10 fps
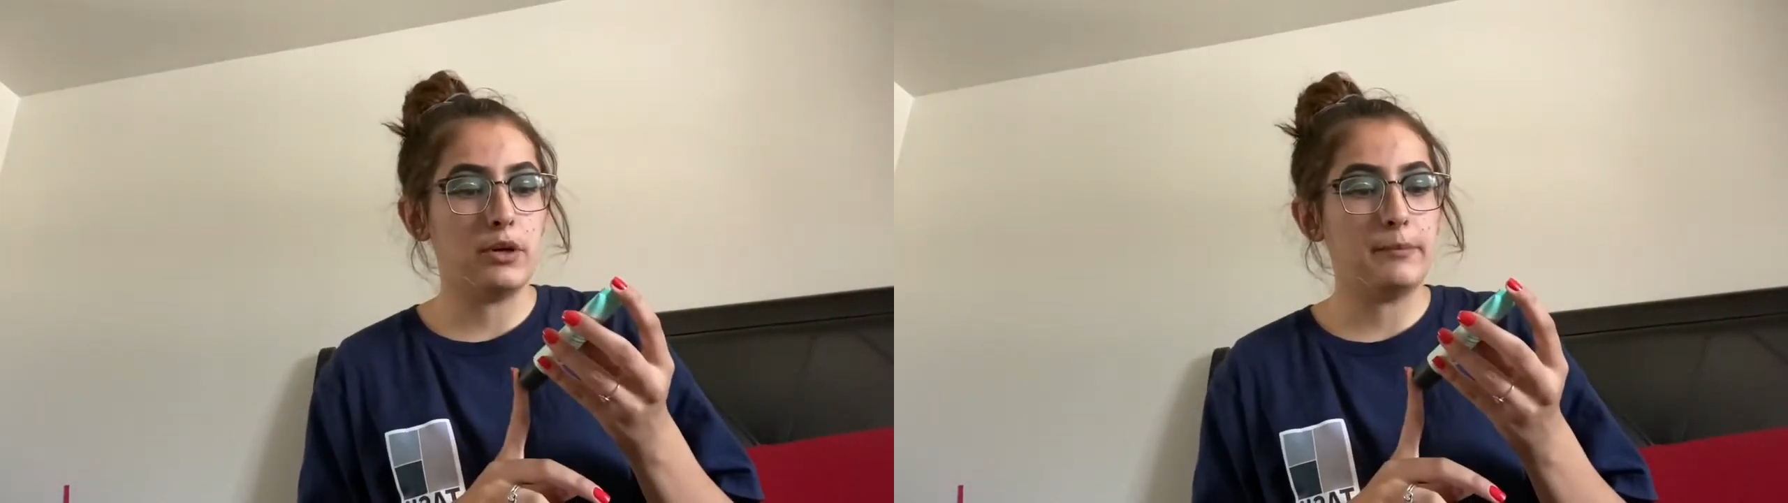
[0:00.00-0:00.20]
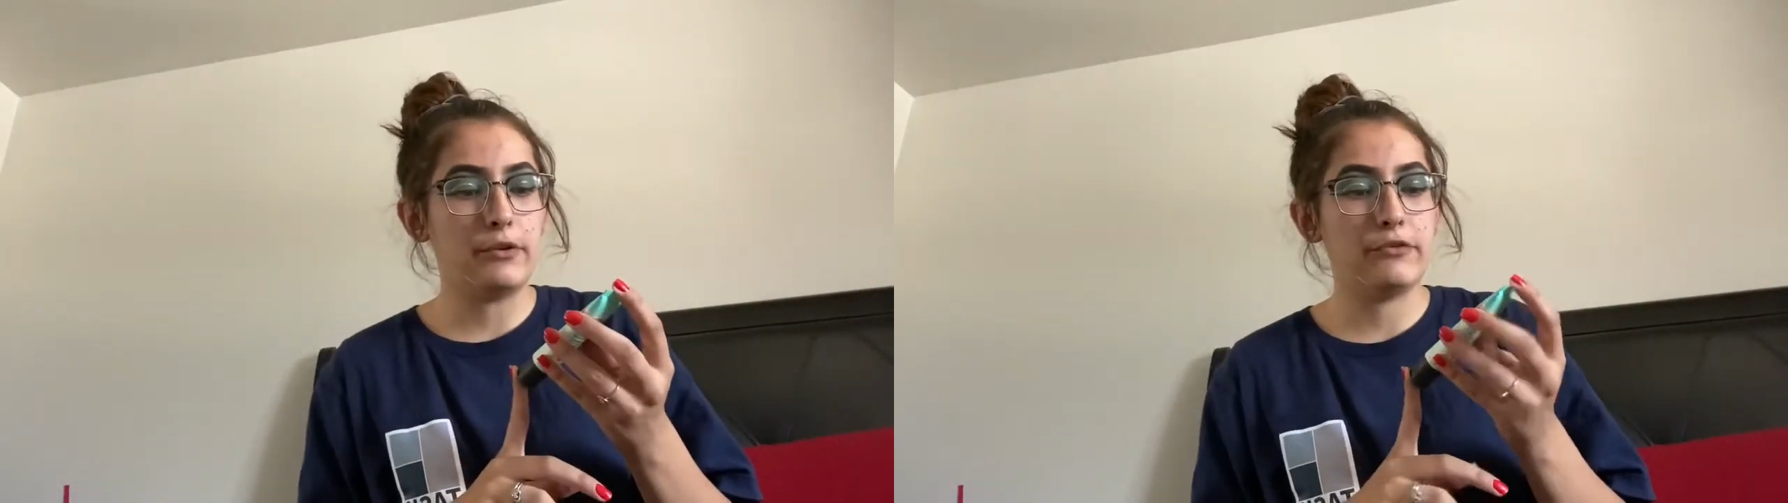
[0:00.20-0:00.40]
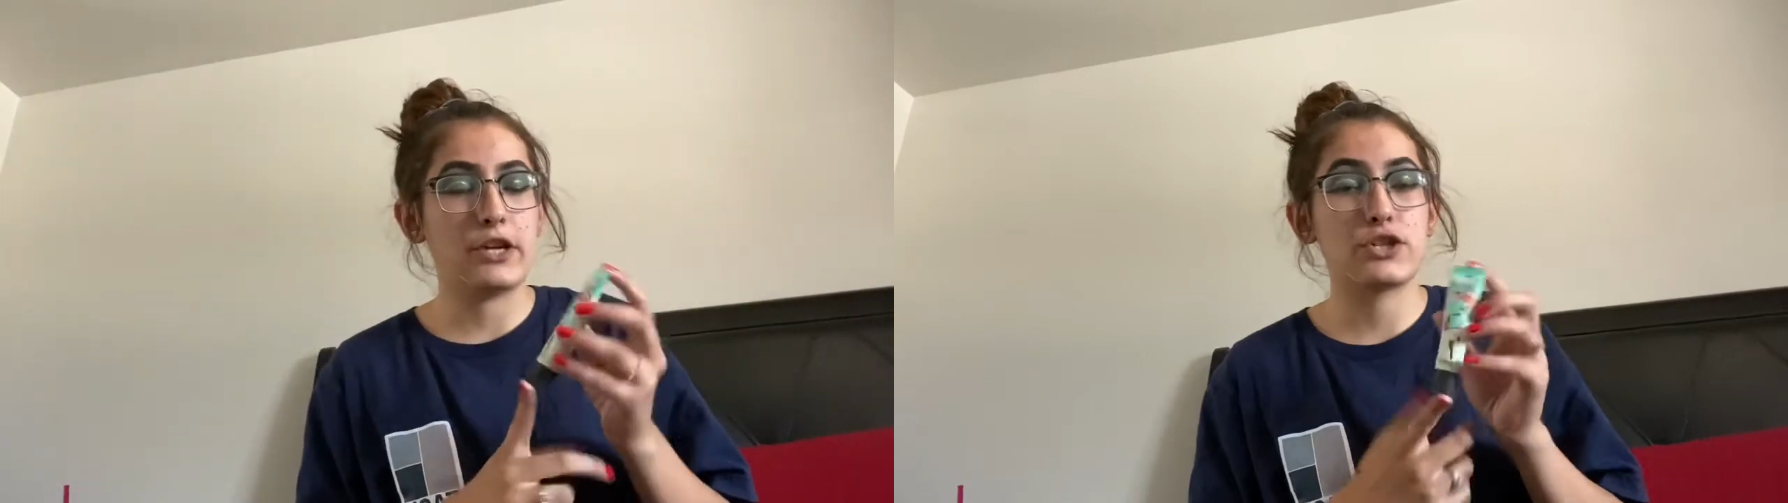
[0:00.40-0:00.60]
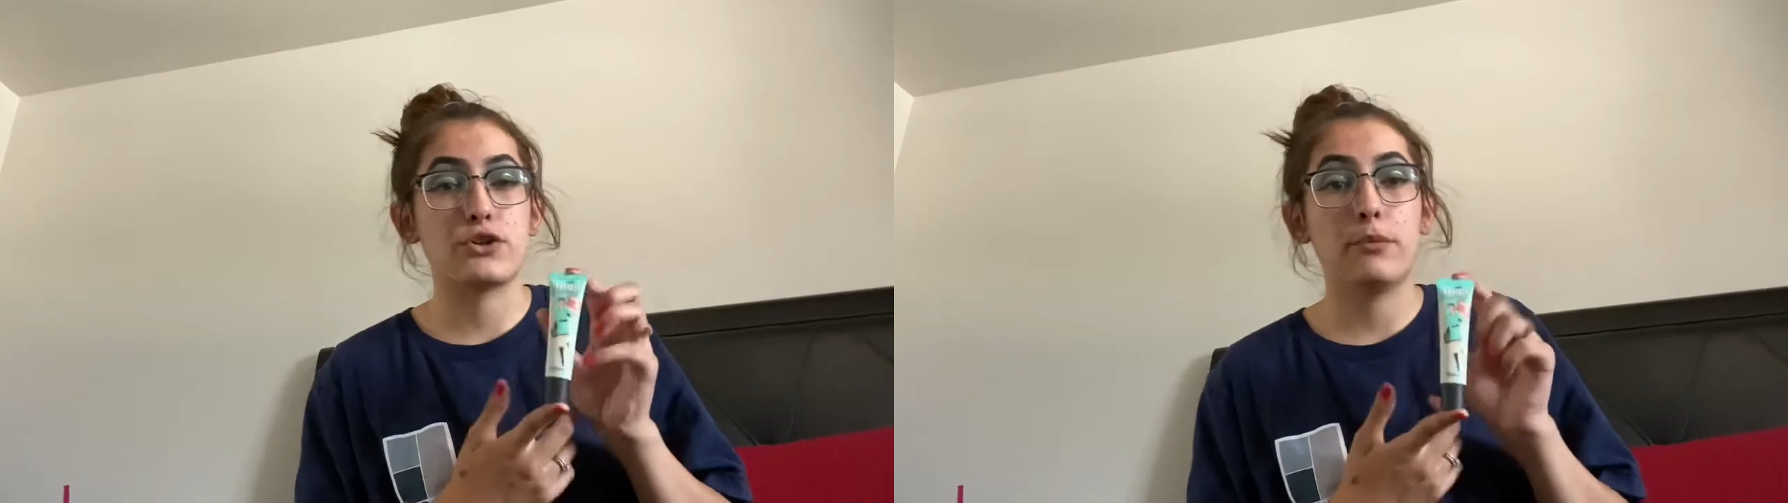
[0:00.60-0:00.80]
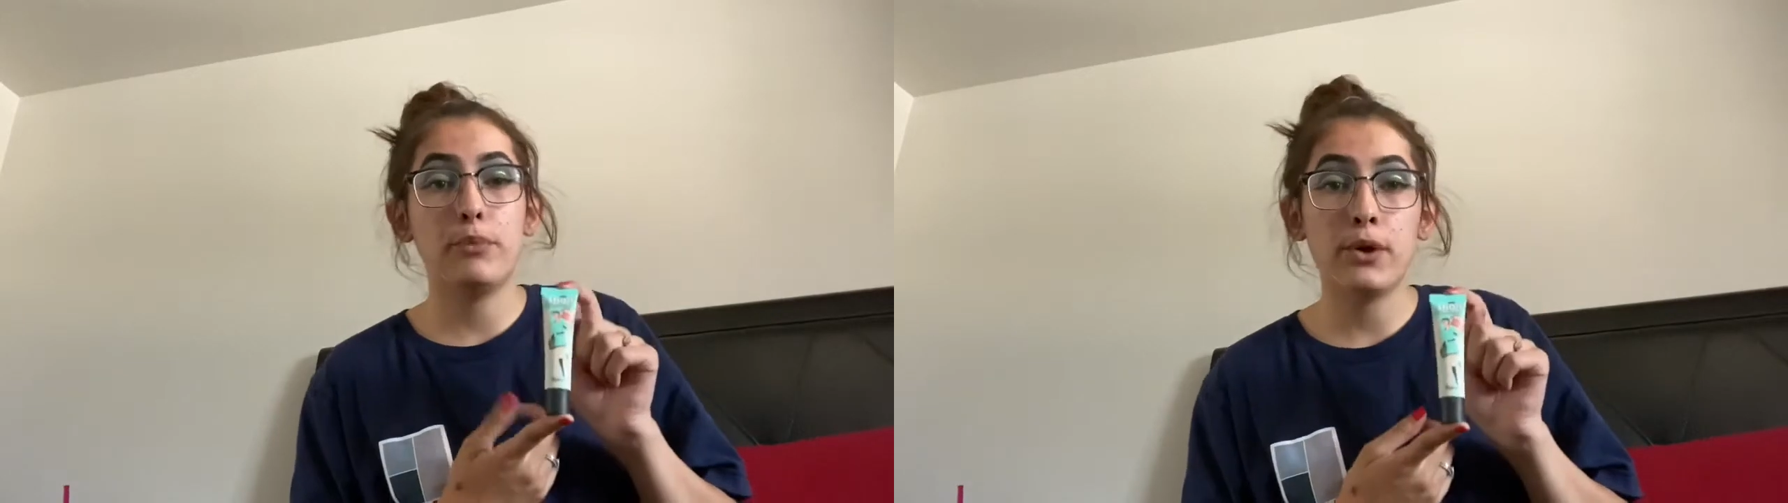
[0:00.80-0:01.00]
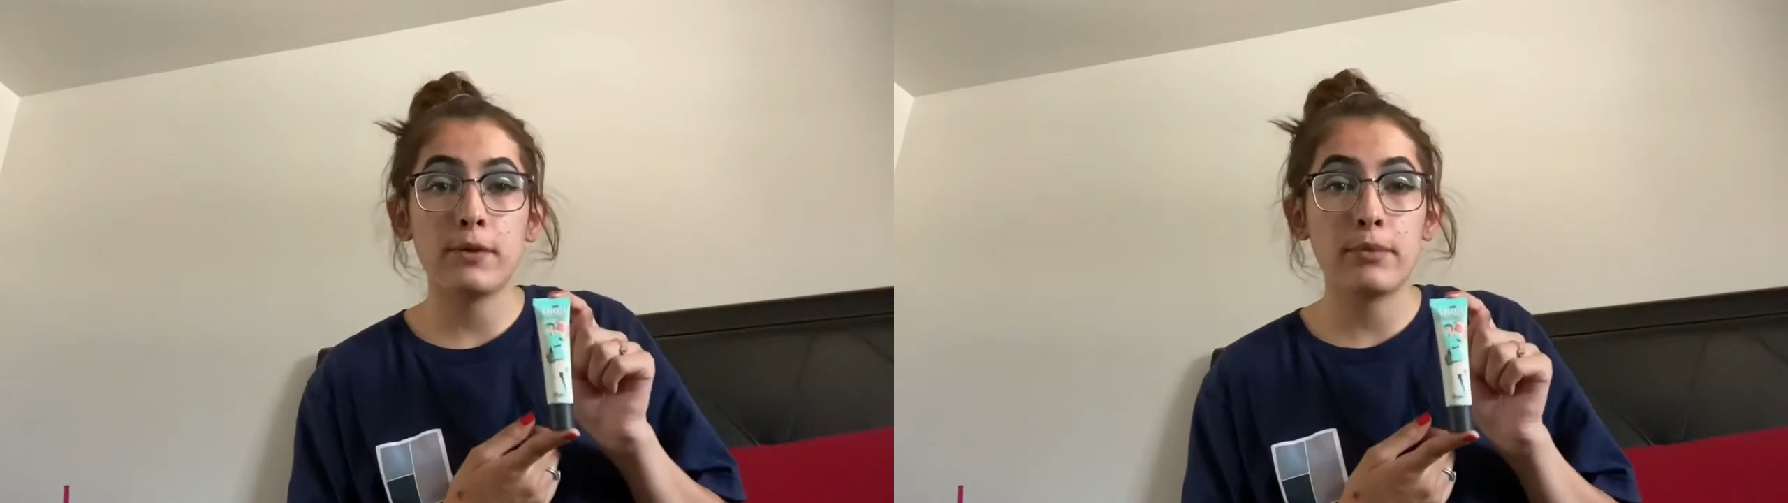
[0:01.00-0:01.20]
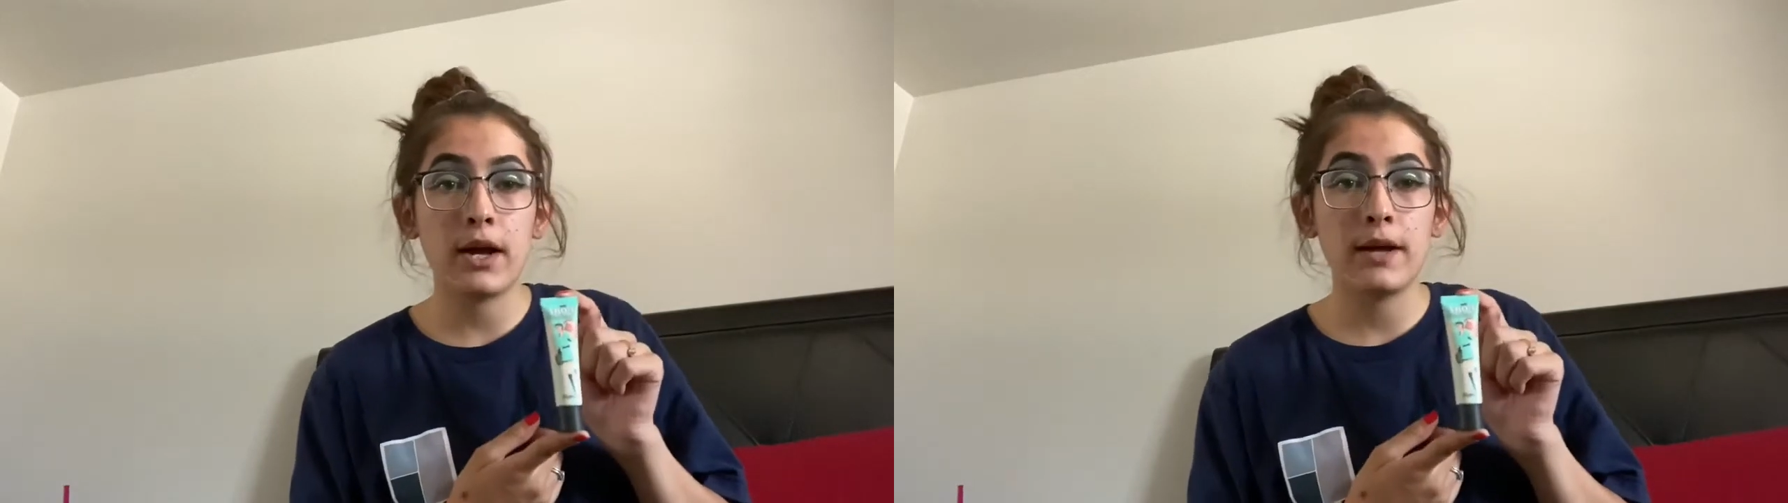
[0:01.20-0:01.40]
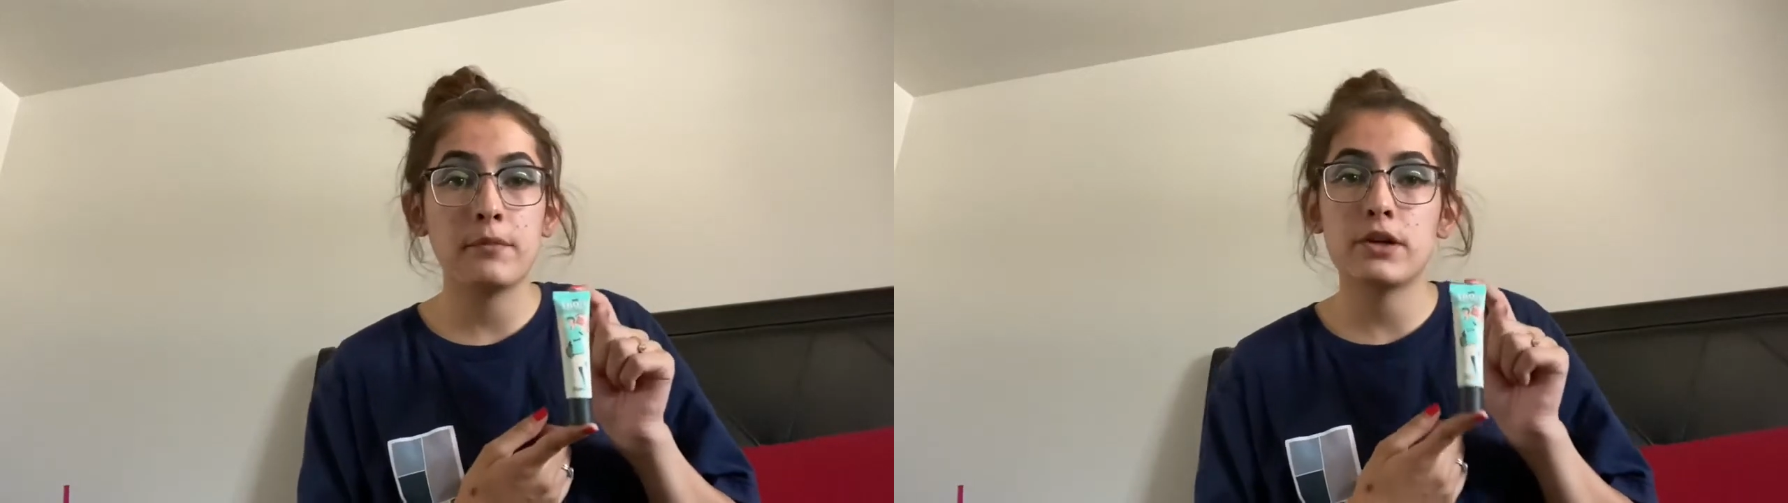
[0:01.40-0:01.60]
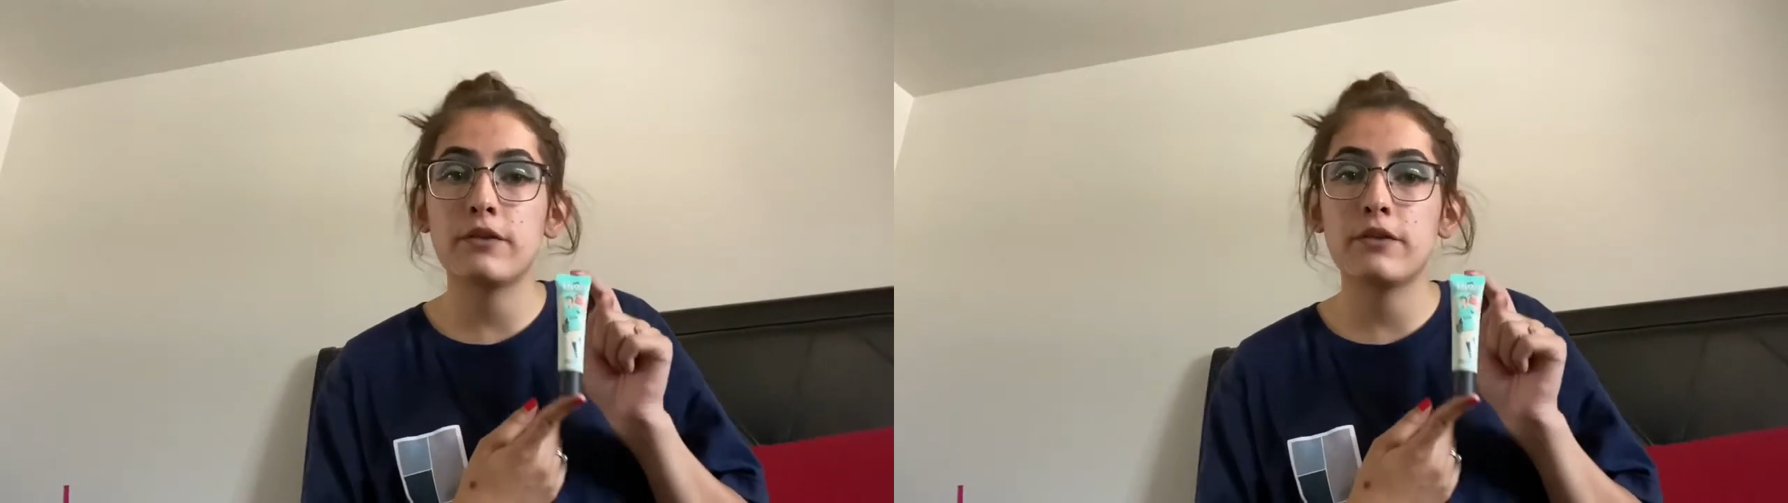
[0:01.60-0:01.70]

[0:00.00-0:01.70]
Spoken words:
Professional Pore Primer